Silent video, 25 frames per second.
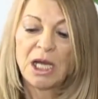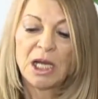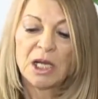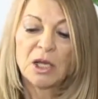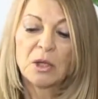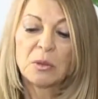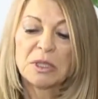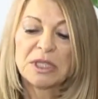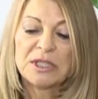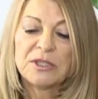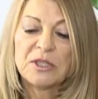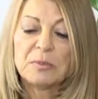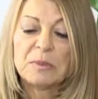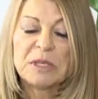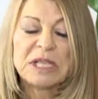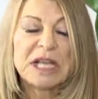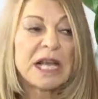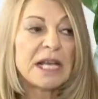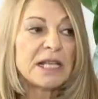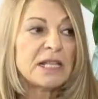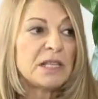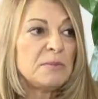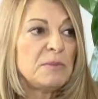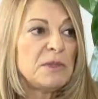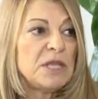quantum
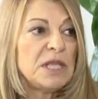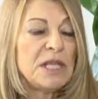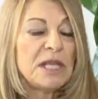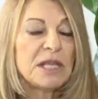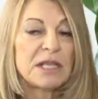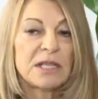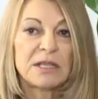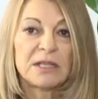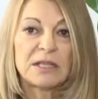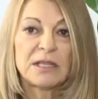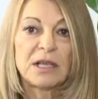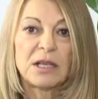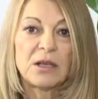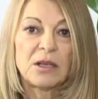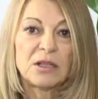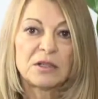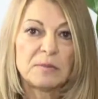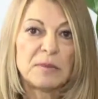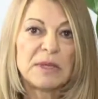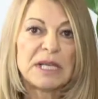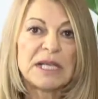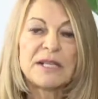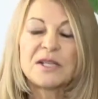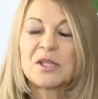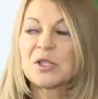academy and got
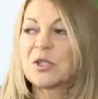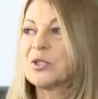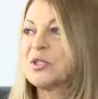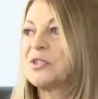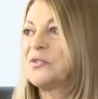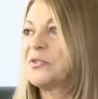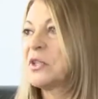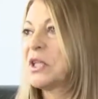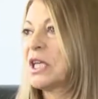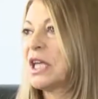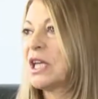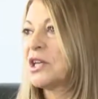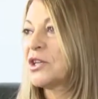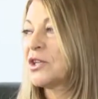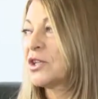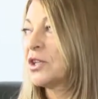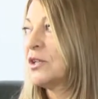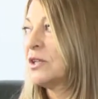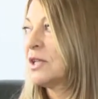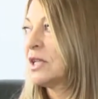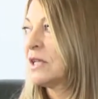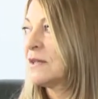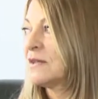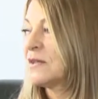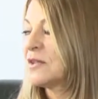my
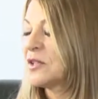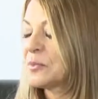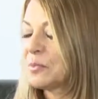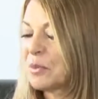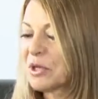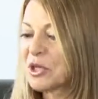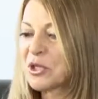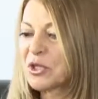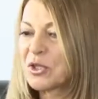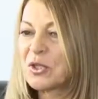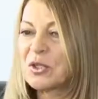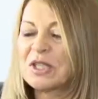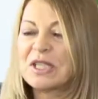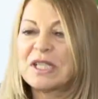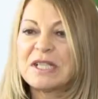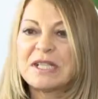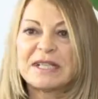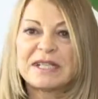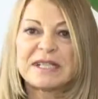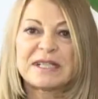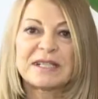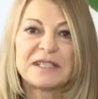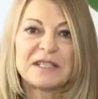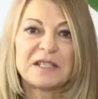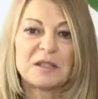certification as a
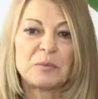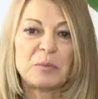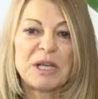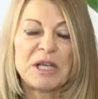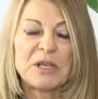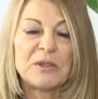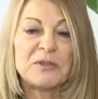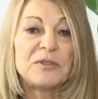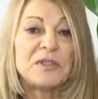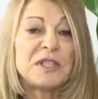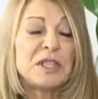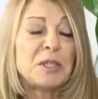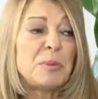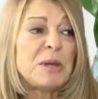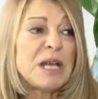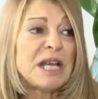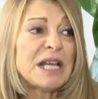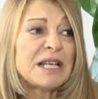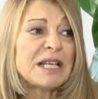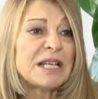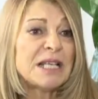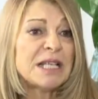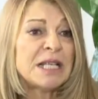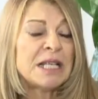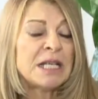specialist in biofeedback.
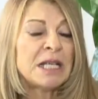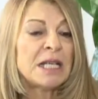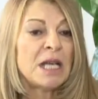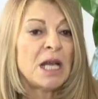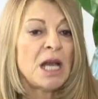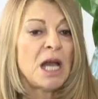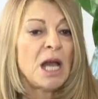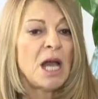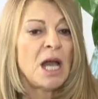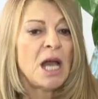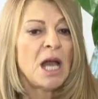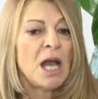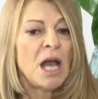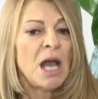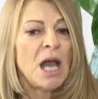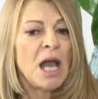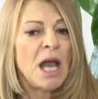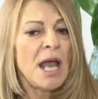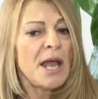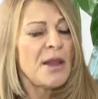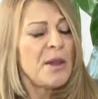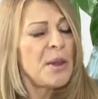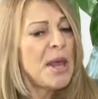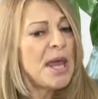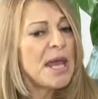
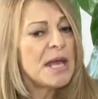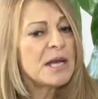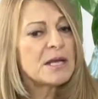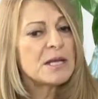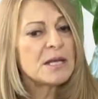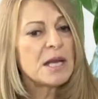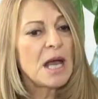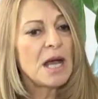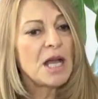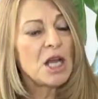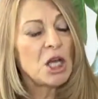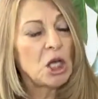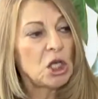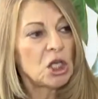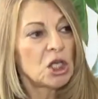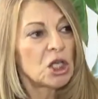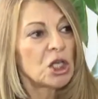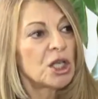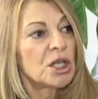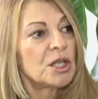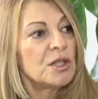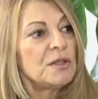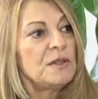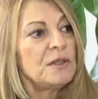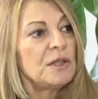And then I
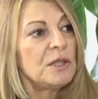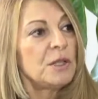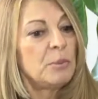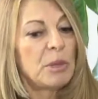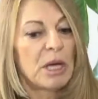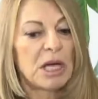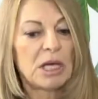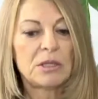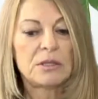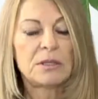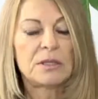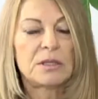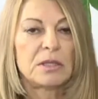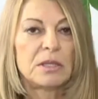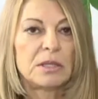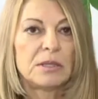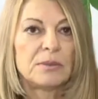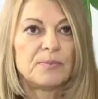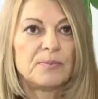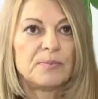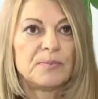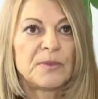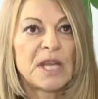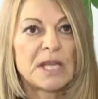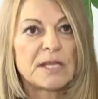learned about
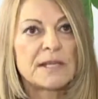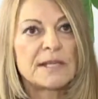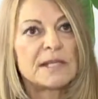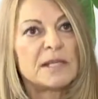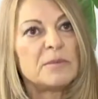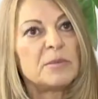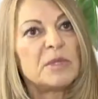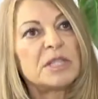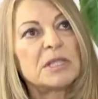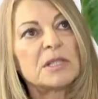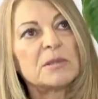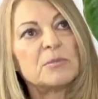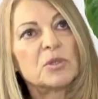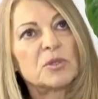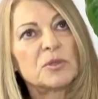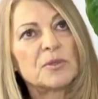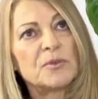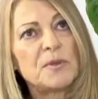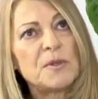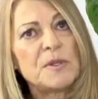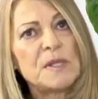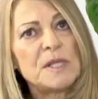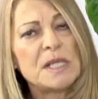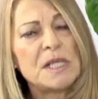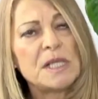Tesla
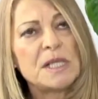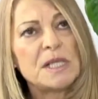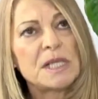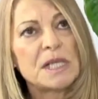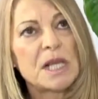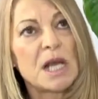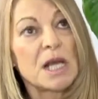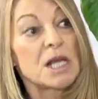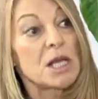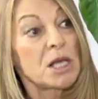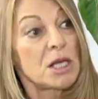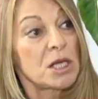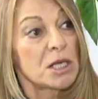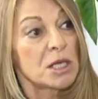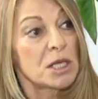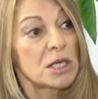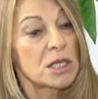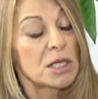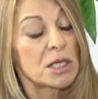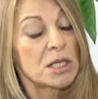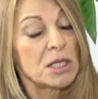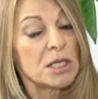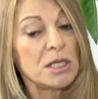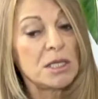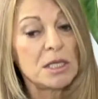Metamorphosis.
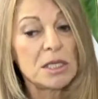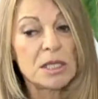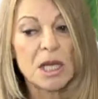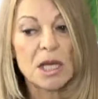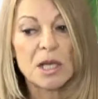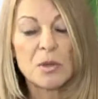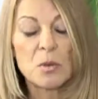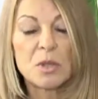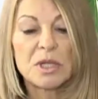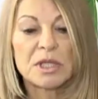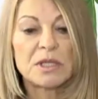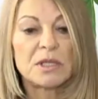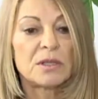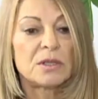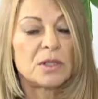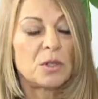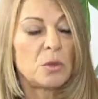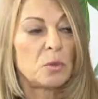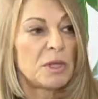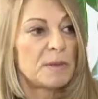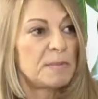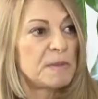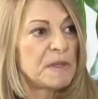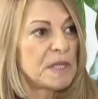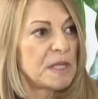I went on the
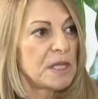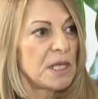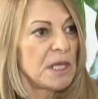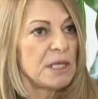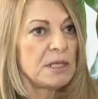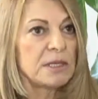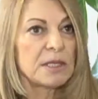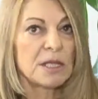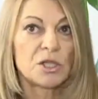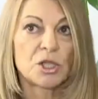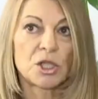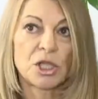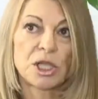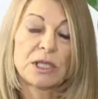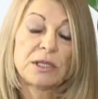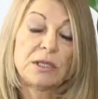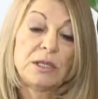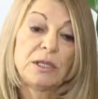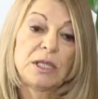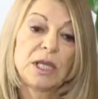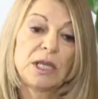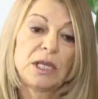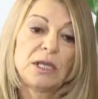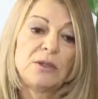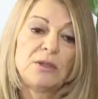website, I checked
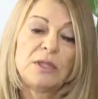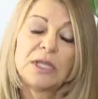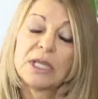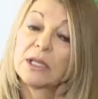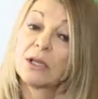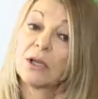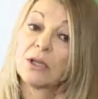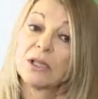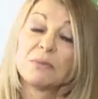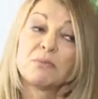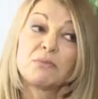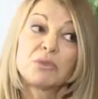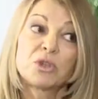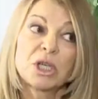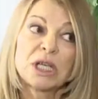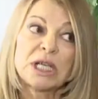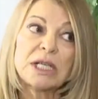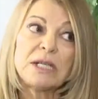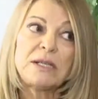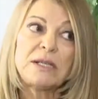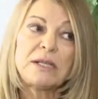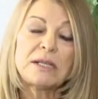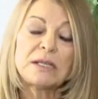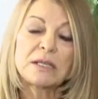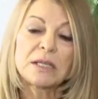it out, I got
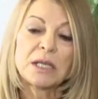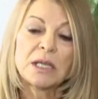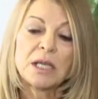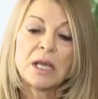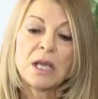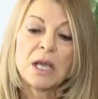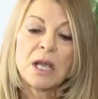impressed.